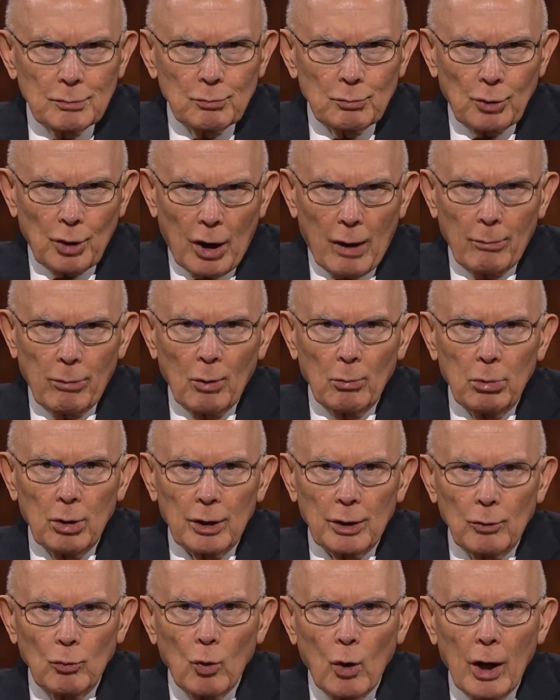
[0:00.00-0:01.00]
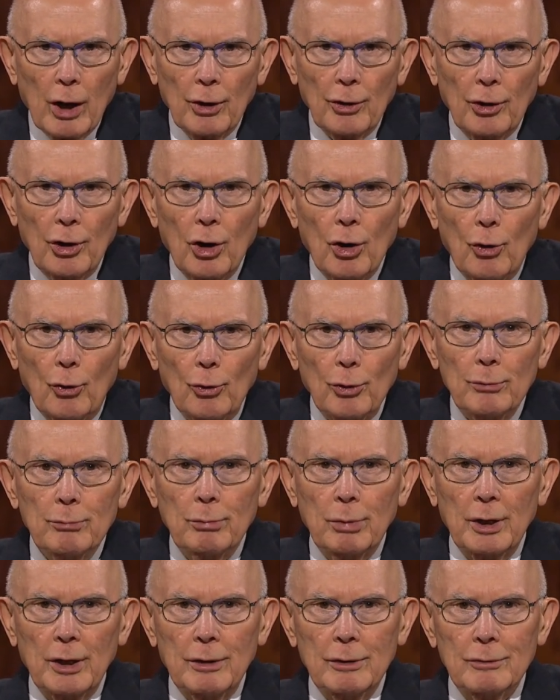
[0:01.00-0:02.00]
probably well
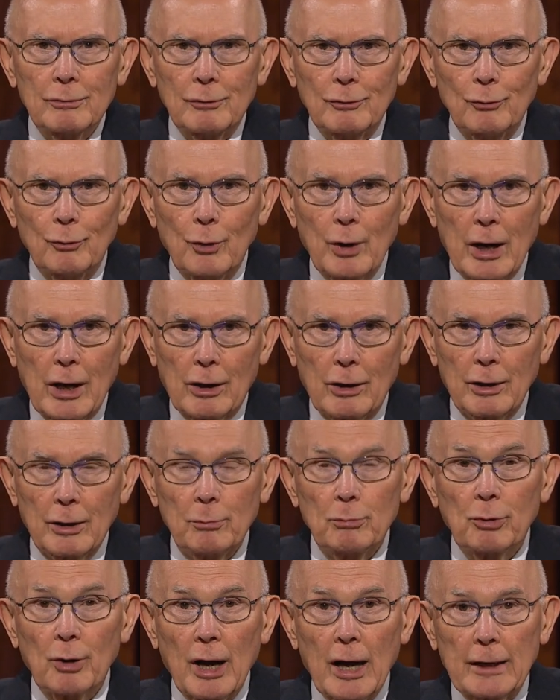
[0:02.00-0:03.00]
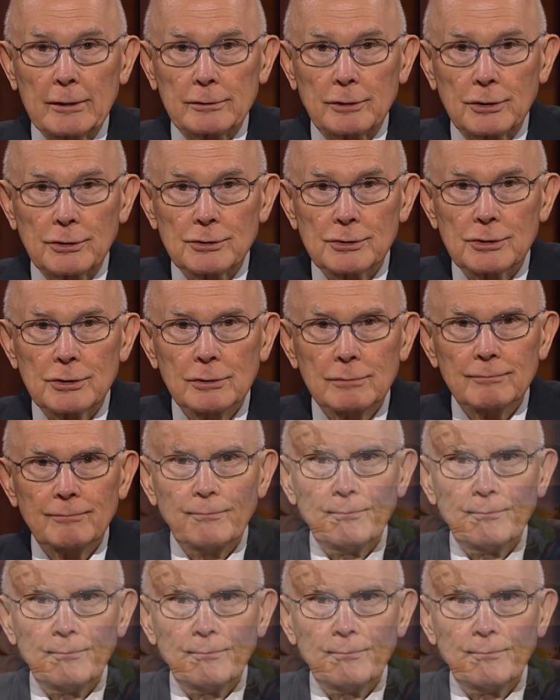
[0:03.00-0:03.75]
known but rarely practiced.